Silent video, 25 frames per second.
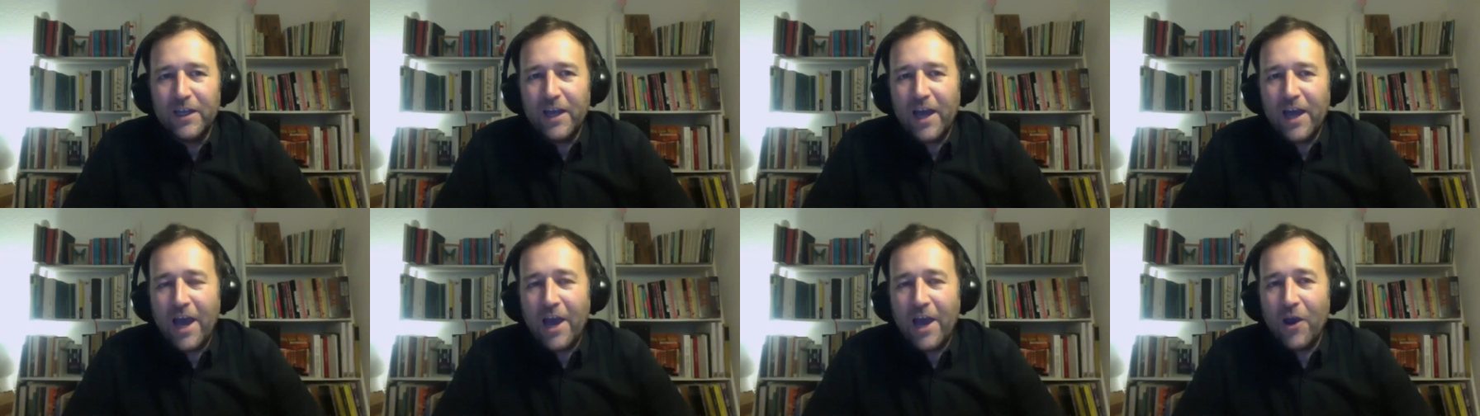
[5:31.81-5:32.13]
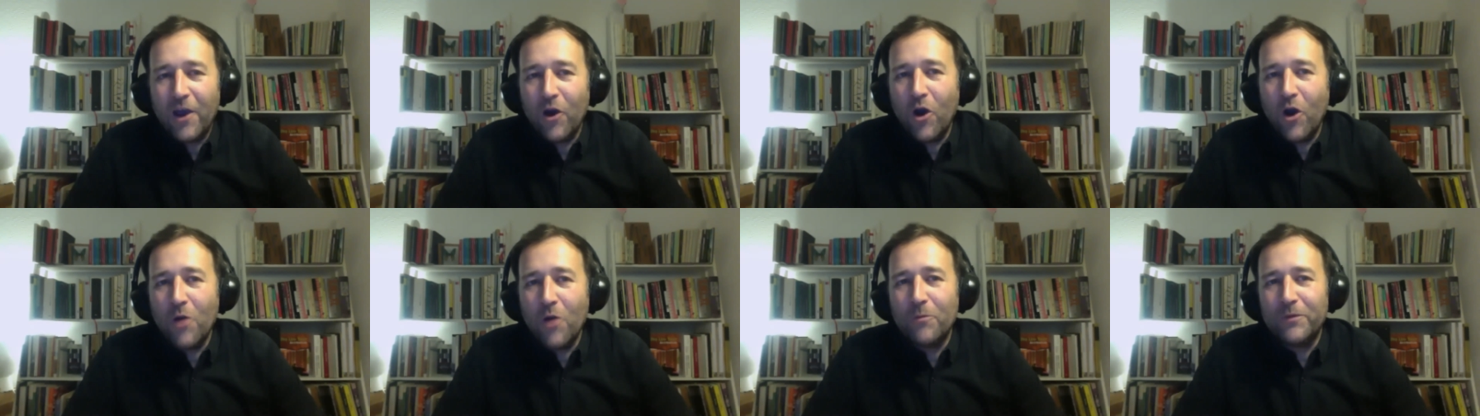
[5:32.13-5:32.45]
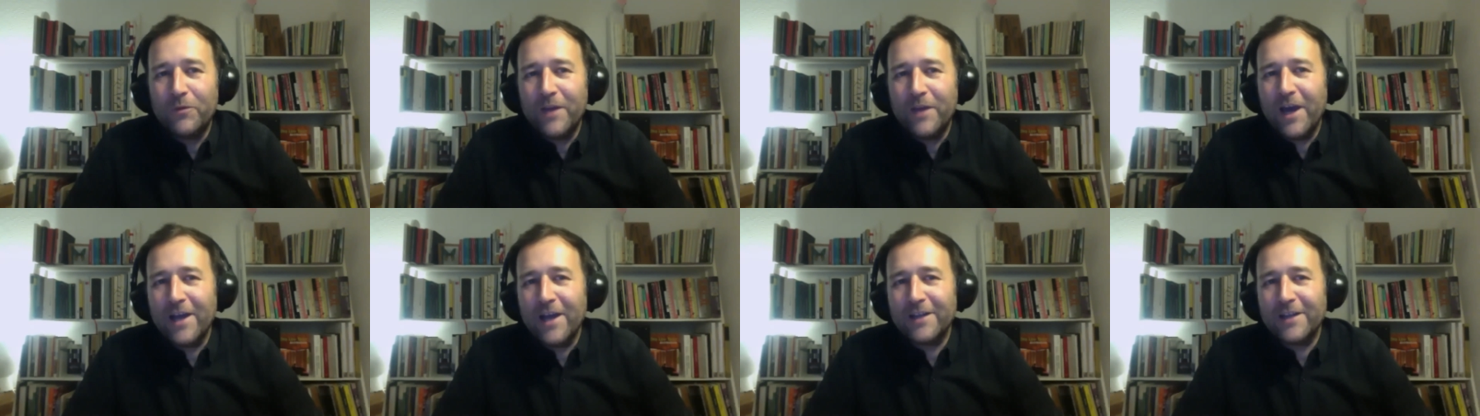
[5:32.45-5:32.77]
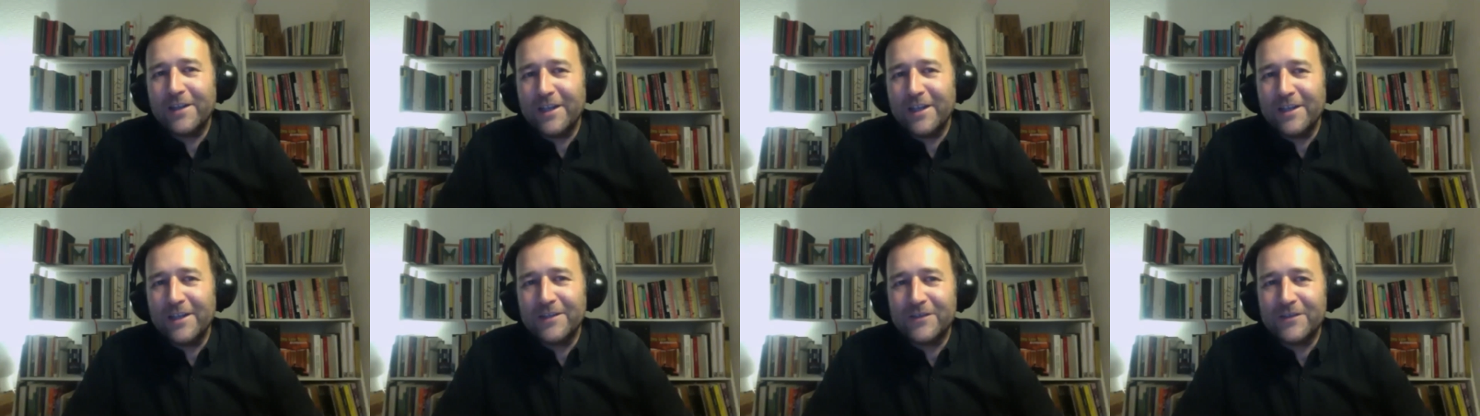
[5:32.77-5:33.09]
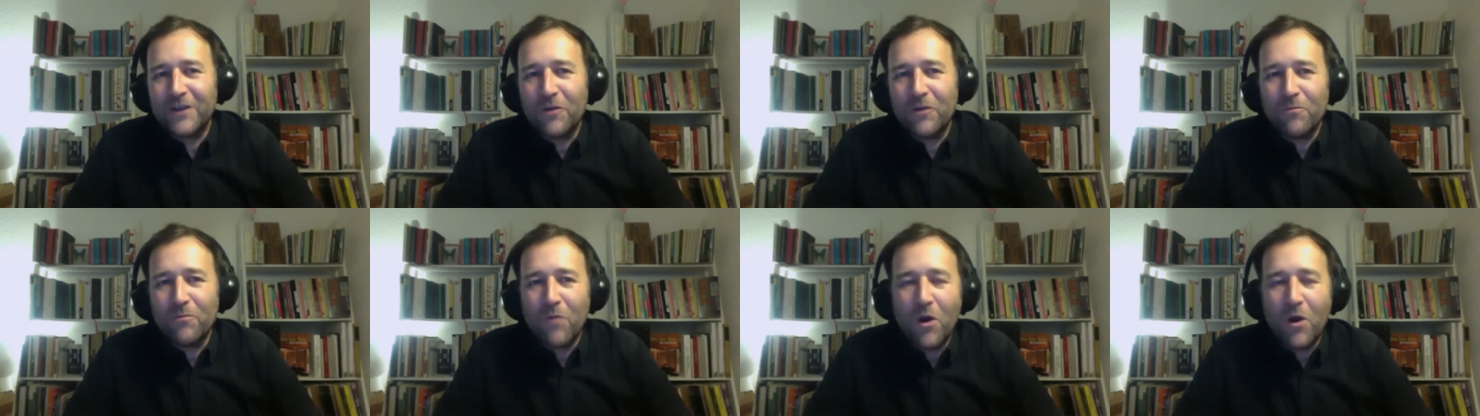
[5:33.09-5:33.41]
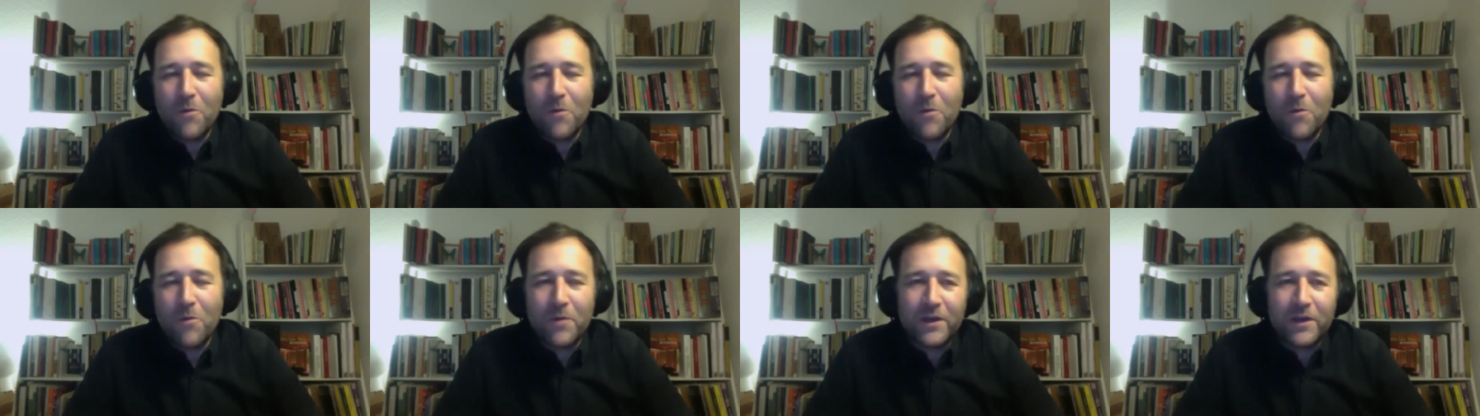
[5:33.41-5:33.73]
I hope that in some
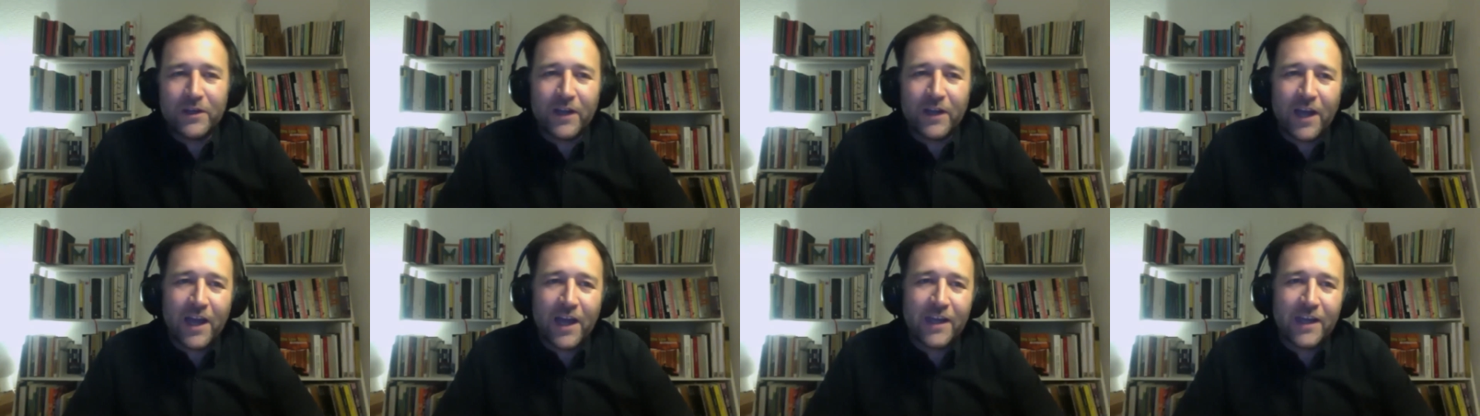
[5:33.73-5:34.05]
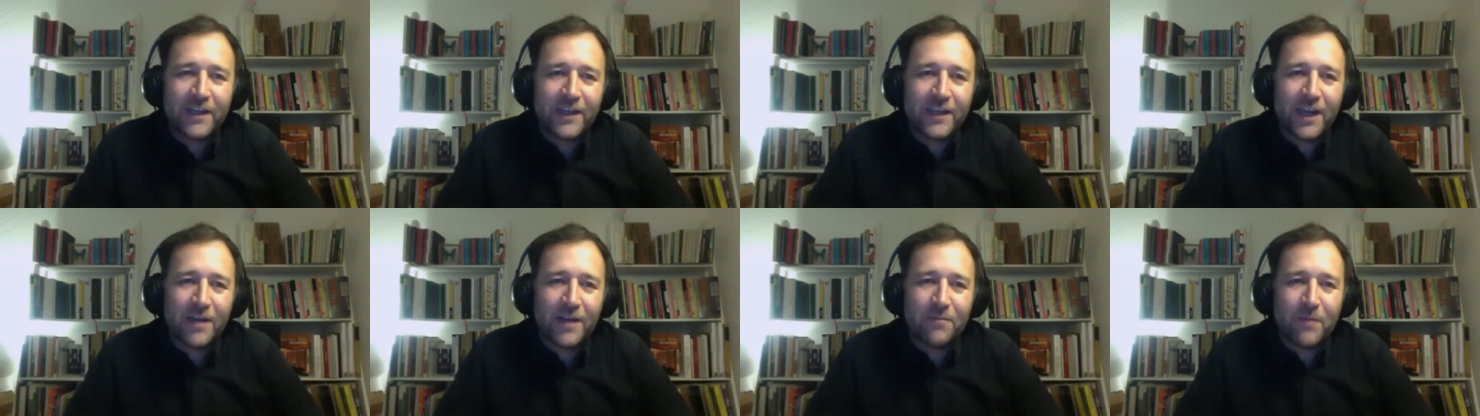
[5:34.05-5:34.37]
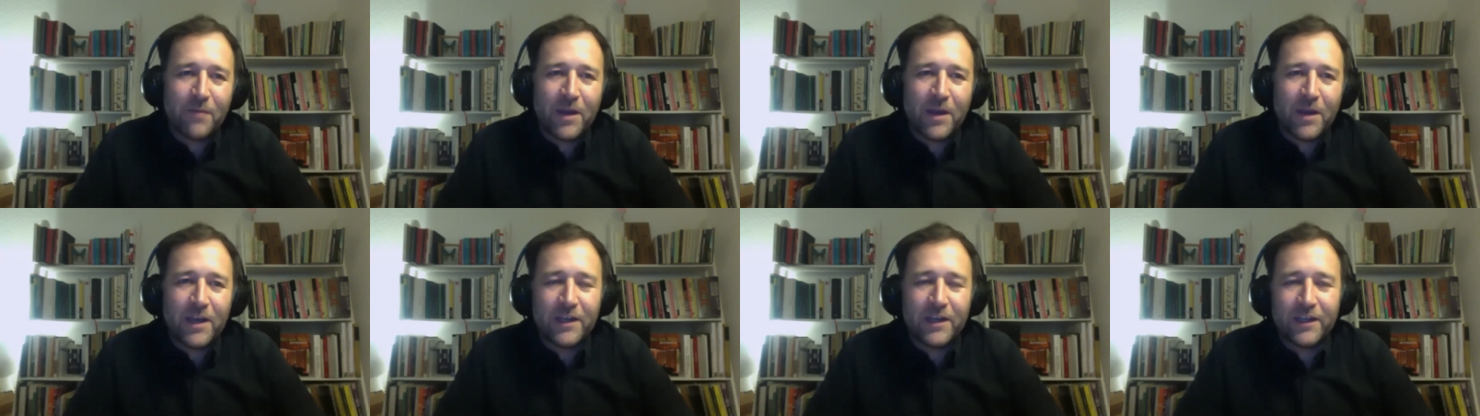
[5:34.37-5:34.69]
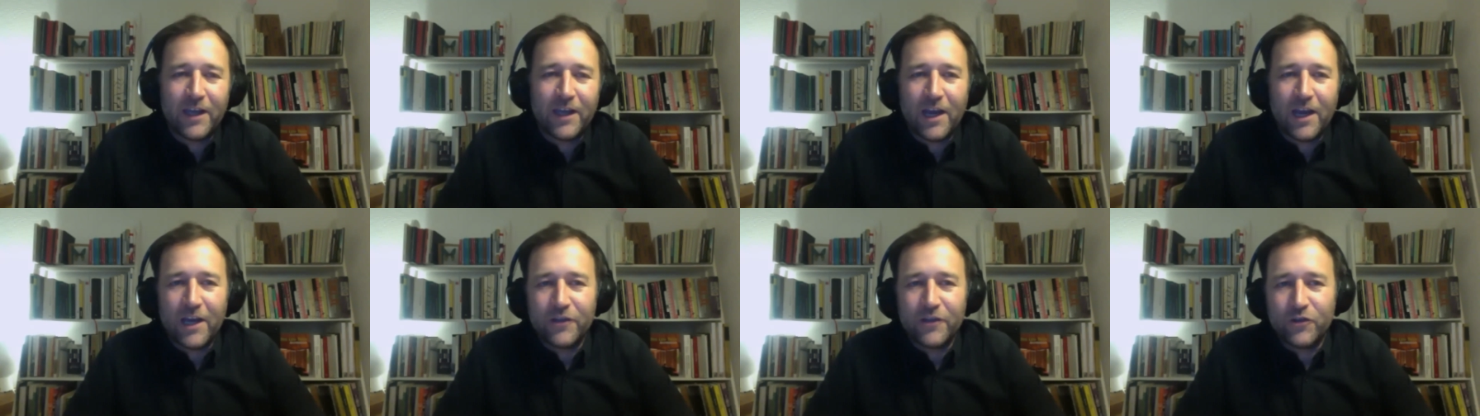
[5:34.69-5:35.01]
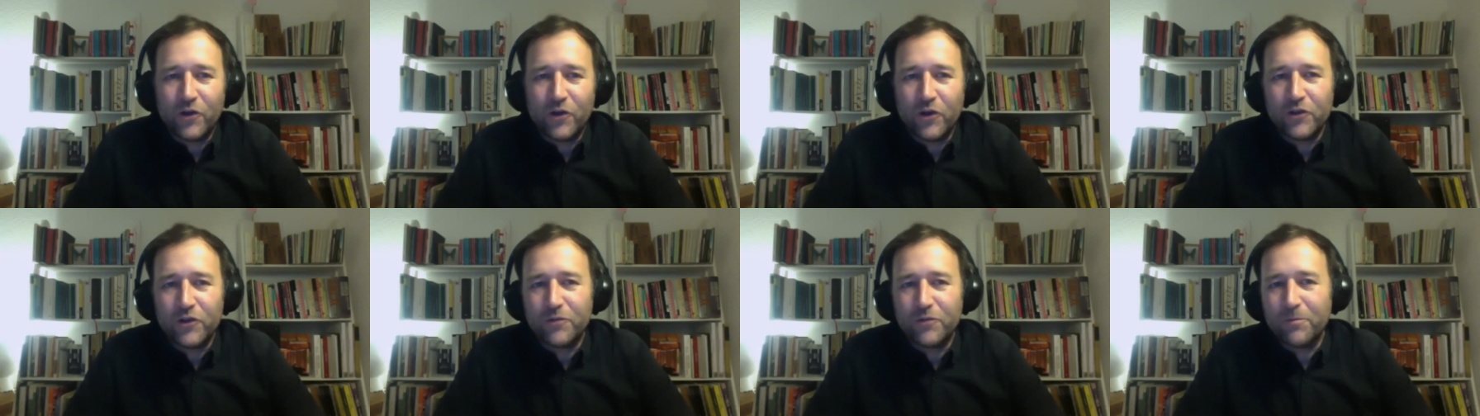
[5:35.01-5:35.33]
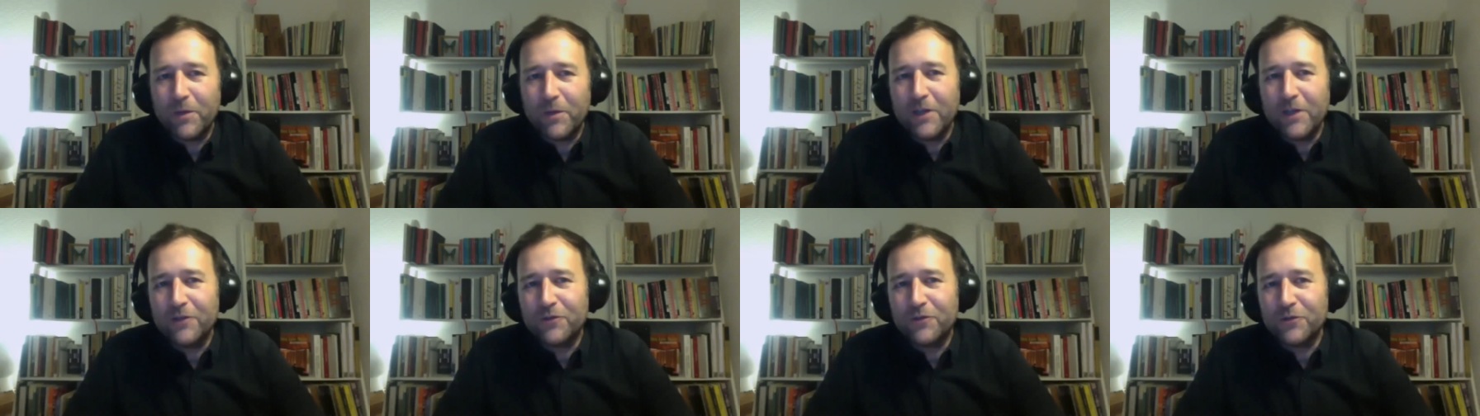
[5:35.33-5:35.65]
moment I can make a joint
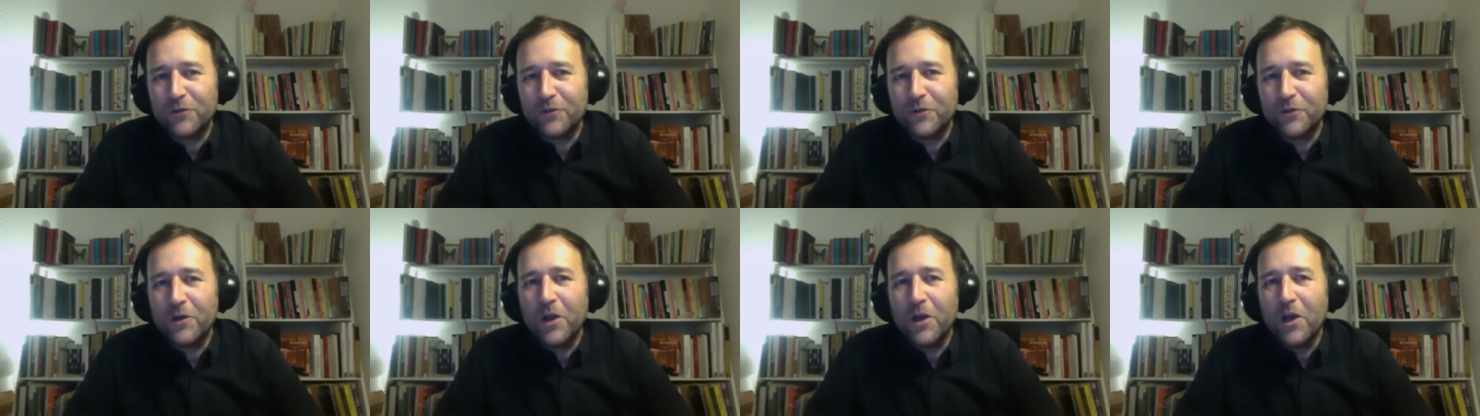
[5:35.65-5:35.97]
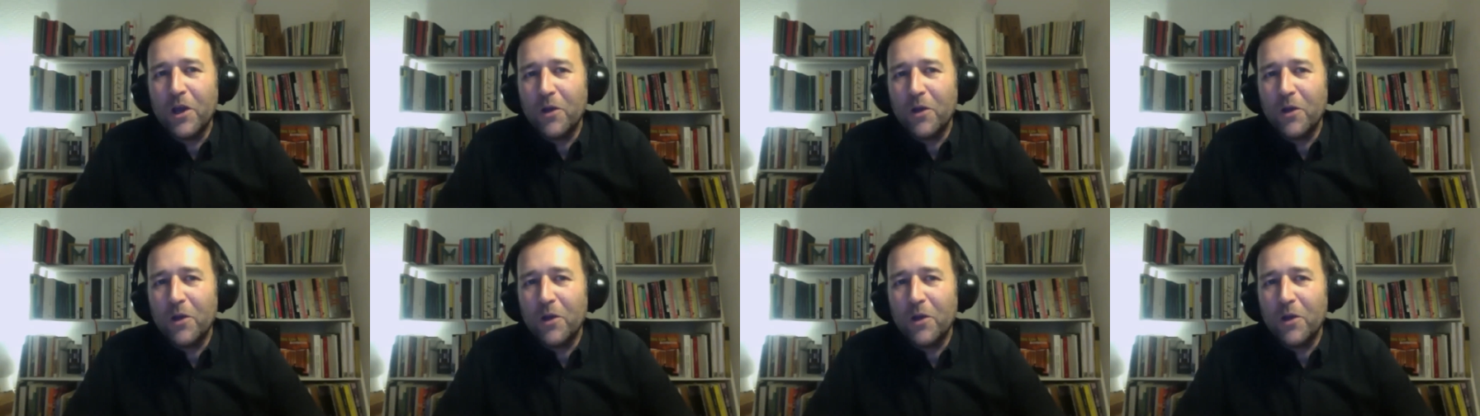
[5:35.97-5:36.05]
venture